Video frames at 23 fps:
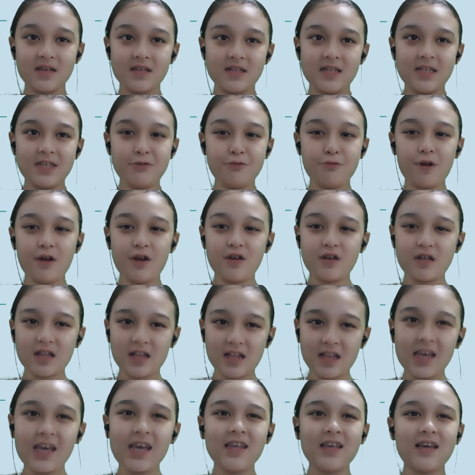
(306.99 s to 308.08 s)
This is where you
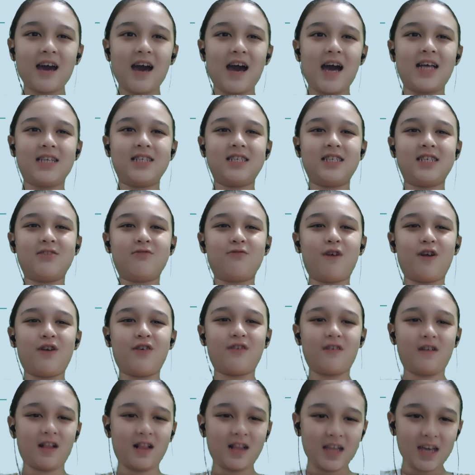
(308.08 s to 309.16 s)
clean, guys. This is where
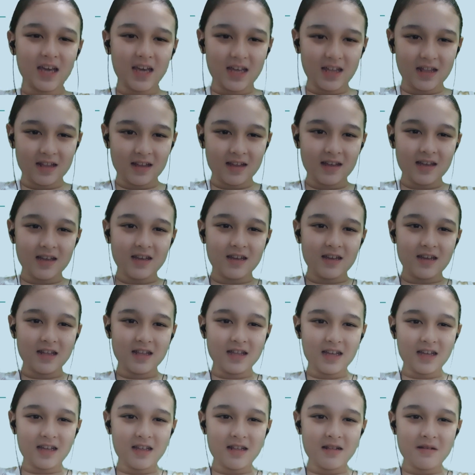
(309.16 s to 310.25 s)
you clean. And
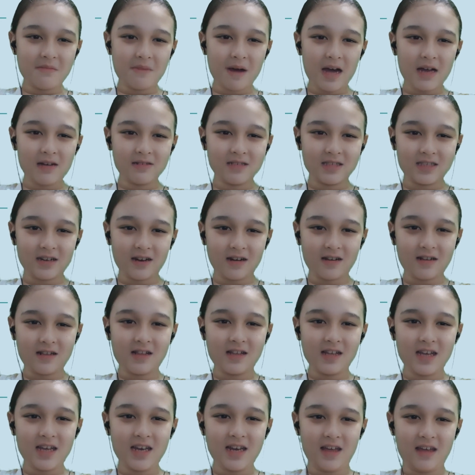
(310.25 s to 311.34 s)
then the body, start
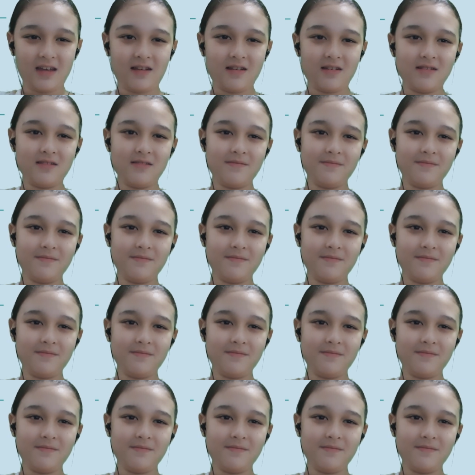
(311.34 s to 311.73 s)
cleaning.